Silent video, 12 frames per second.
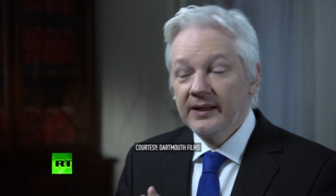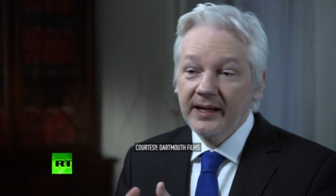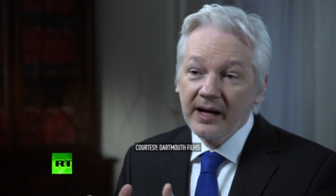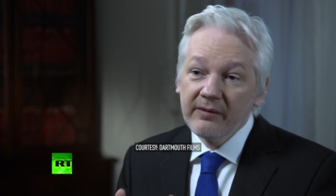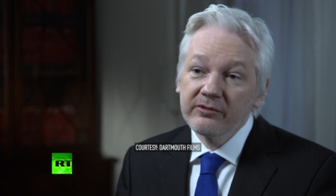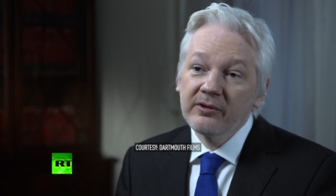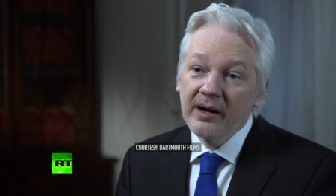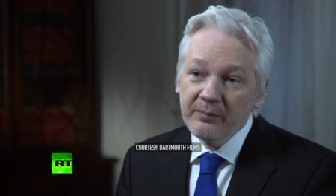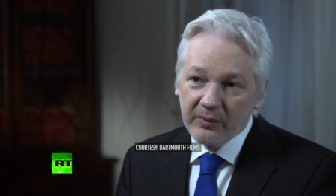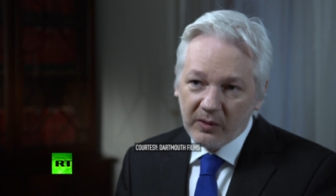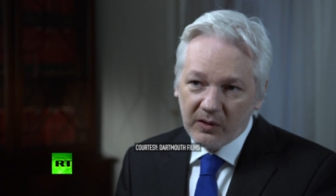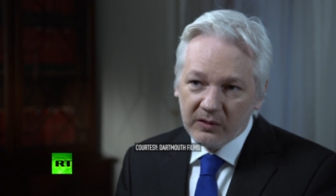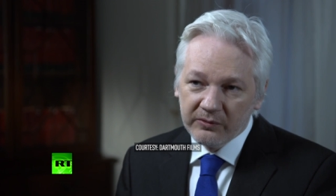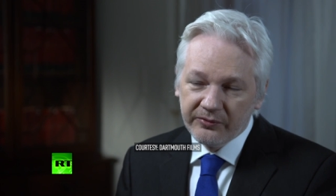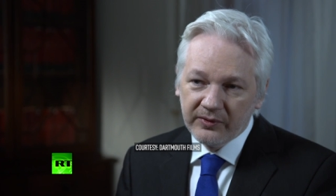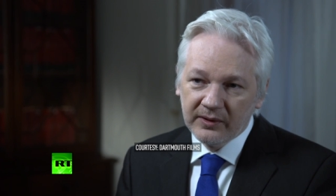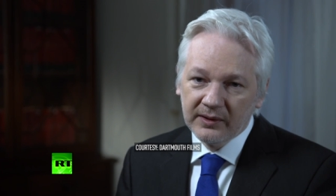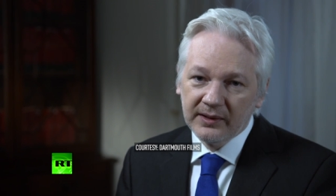cover-up
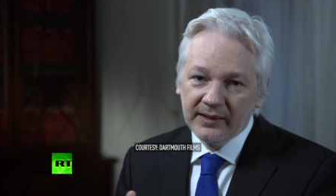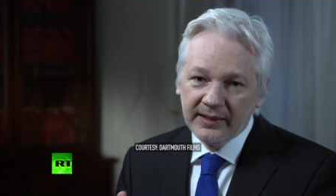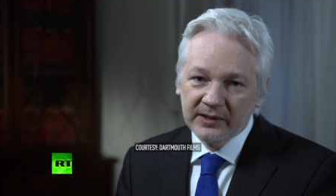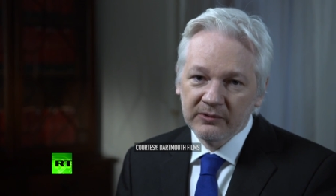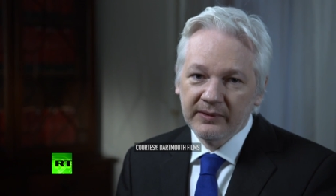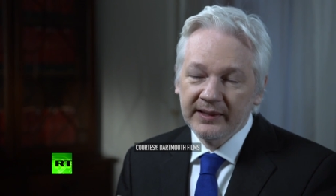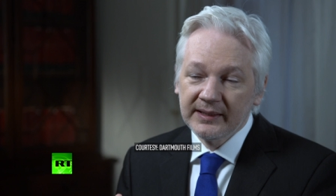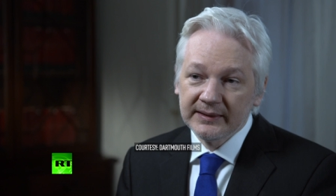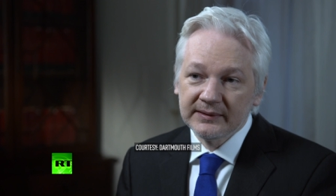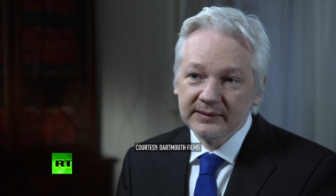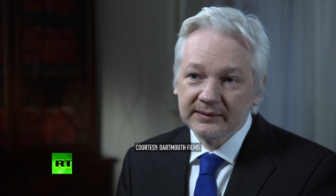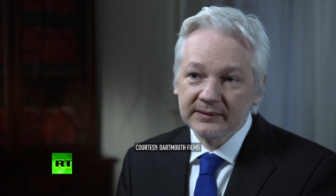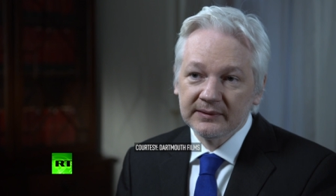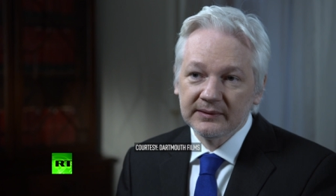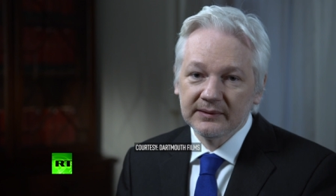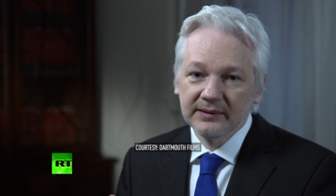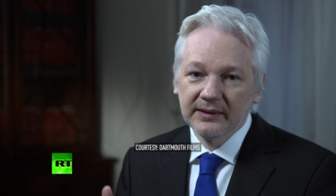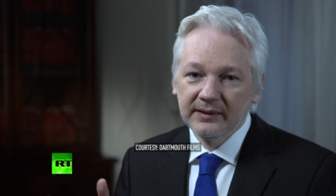of the Hillary Clinton
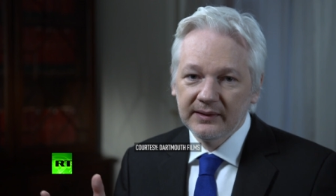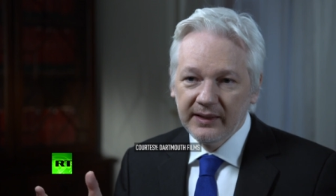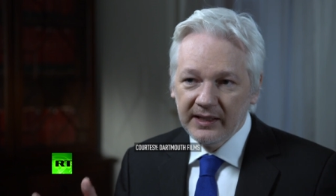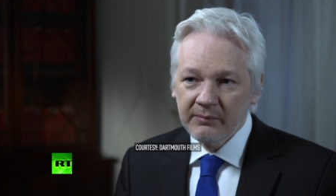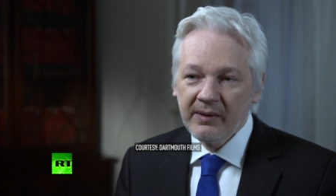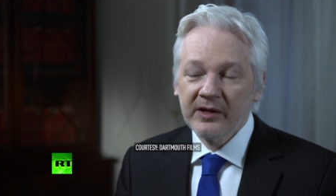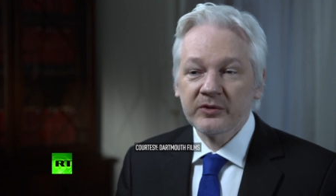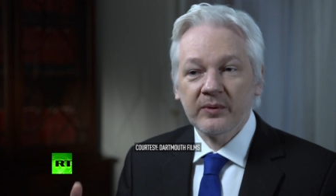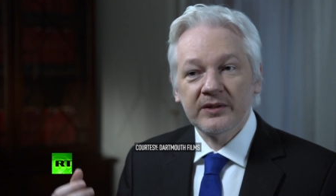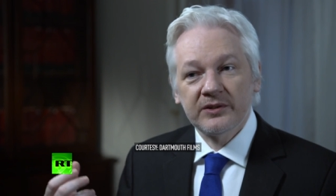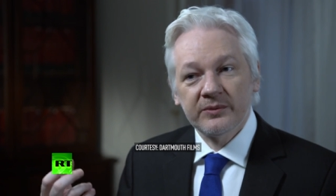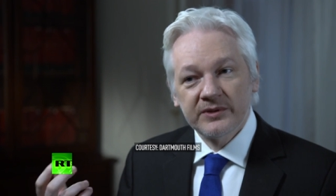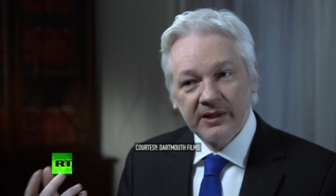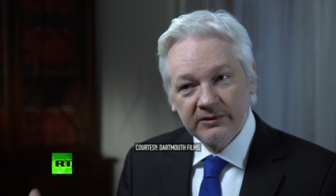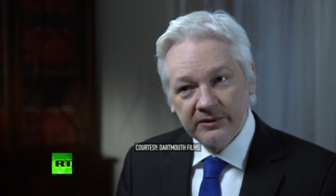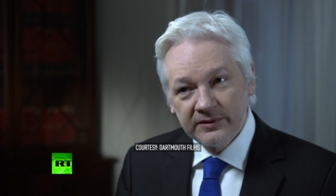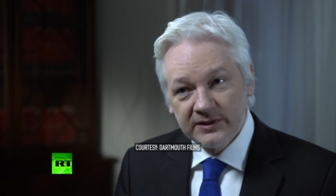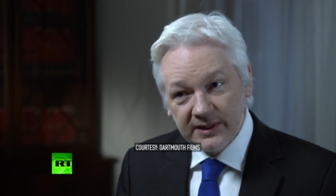emails while she was
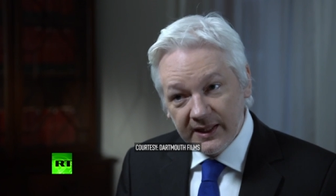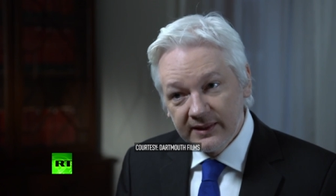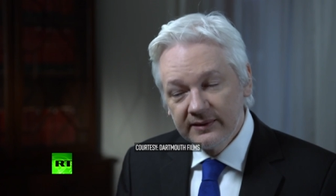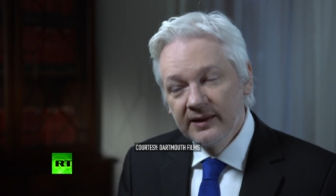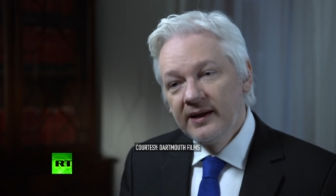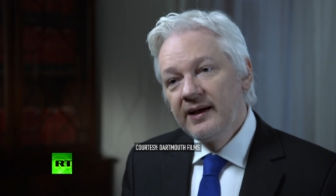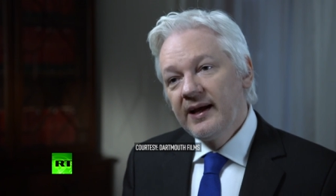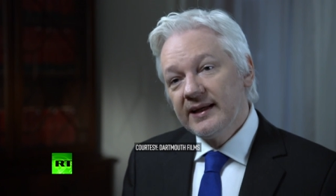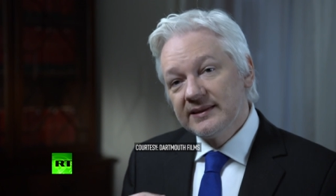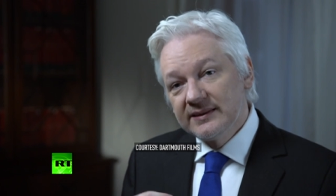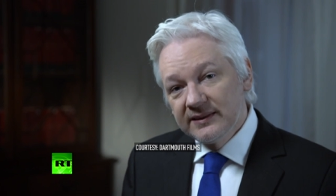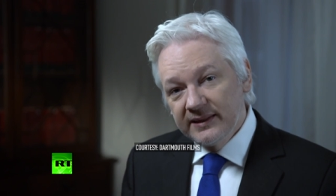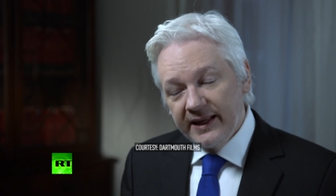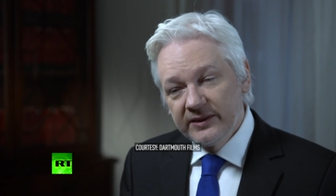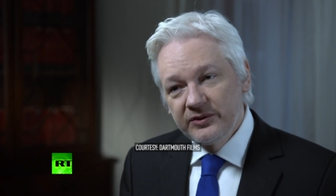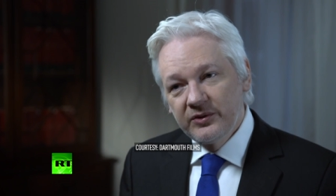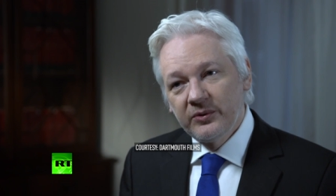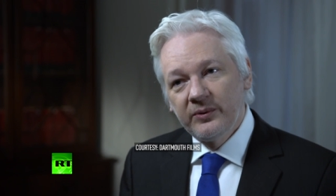Secretary of State, has
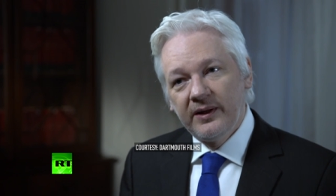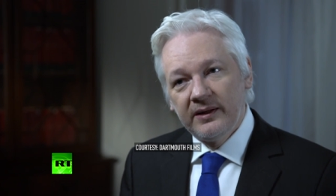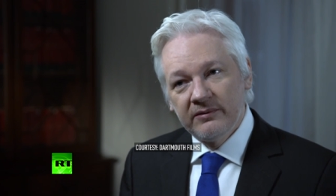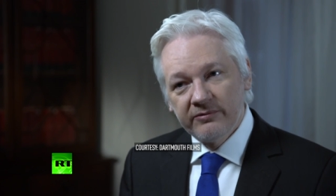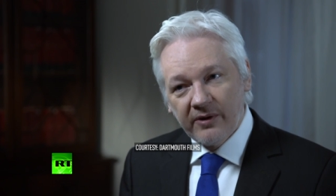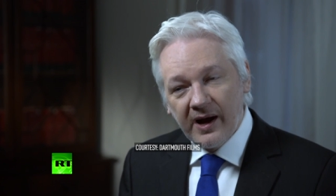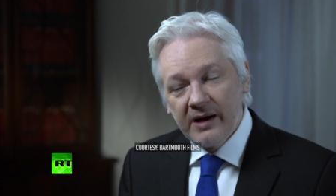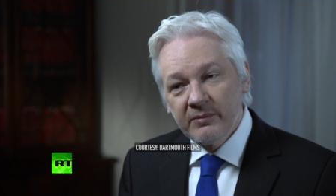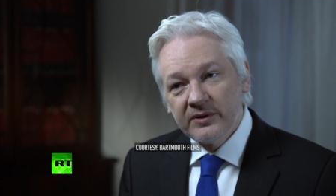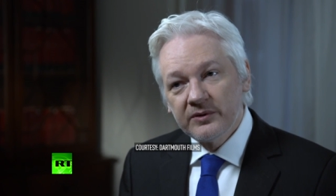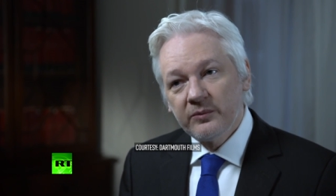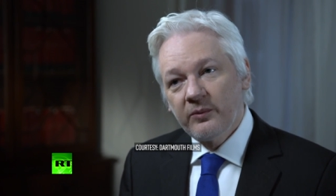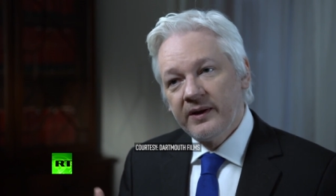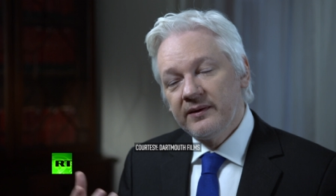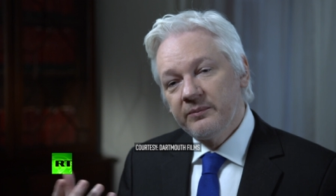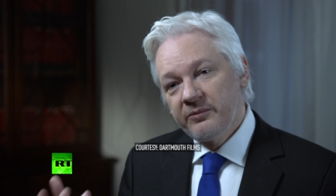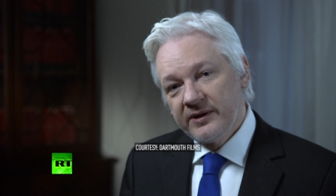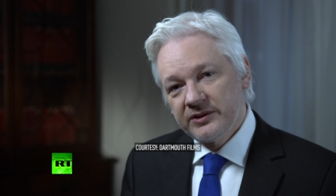led to an environment where
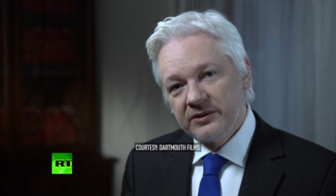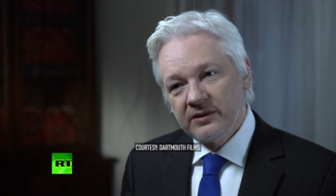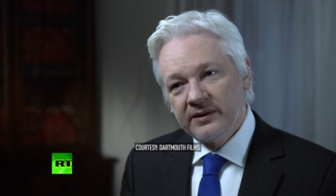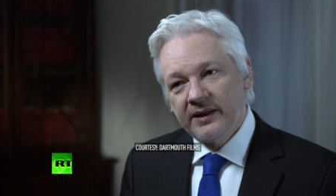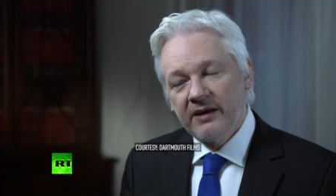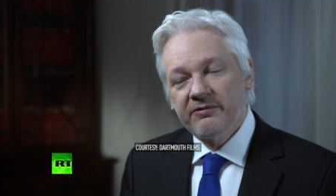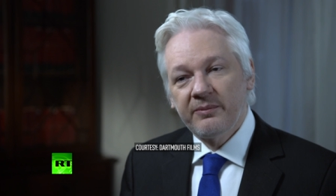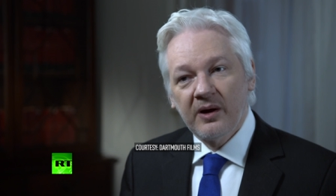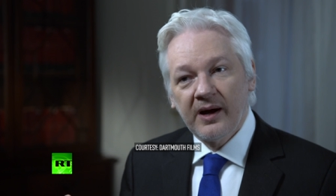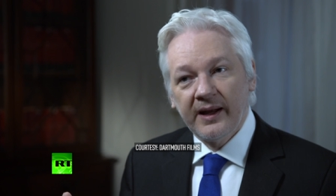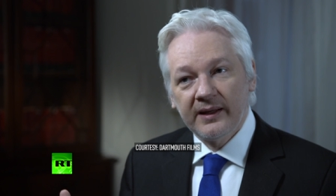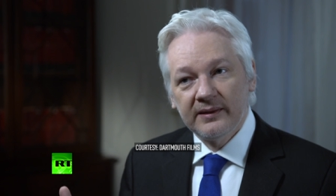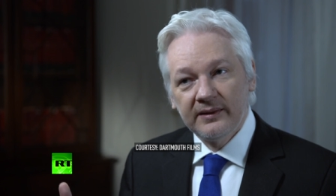the pressure on the FBI